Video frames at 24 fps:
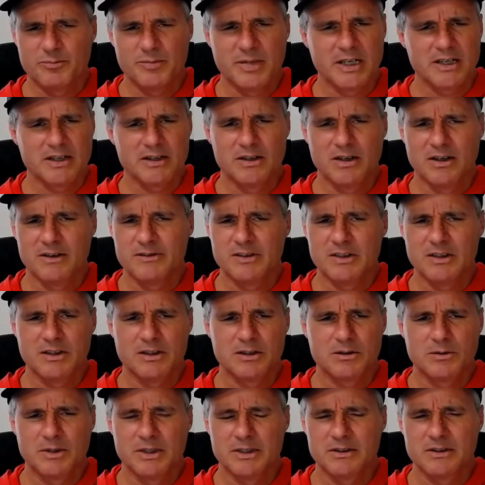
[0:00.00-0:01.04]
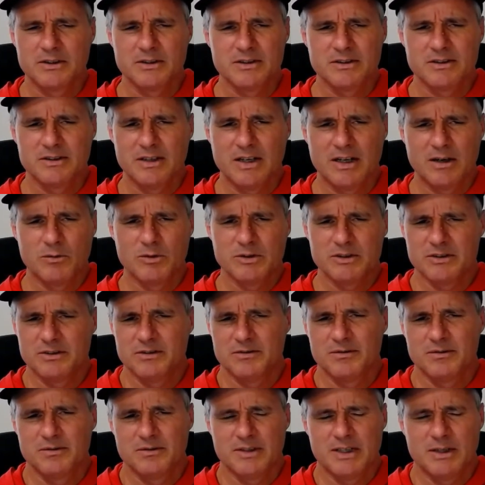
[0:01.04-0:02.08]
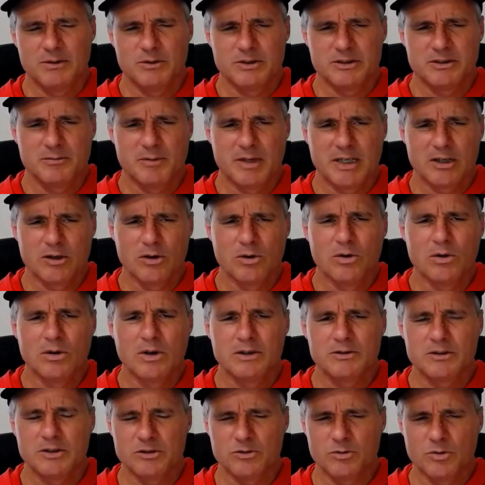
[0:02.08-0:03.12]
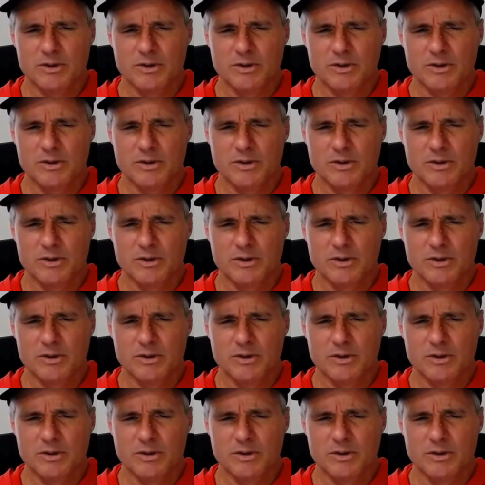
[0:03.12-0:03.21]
picking off a lot of runners. That wasn't my goal.